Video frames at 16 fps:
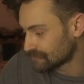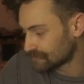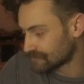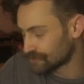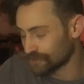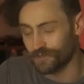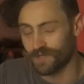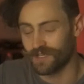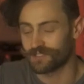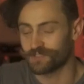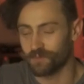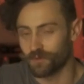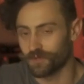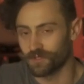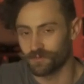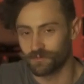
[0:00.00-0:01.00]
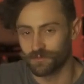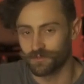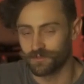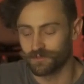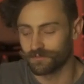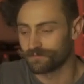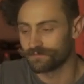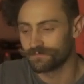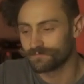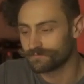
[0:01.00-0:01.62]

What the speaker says: transportable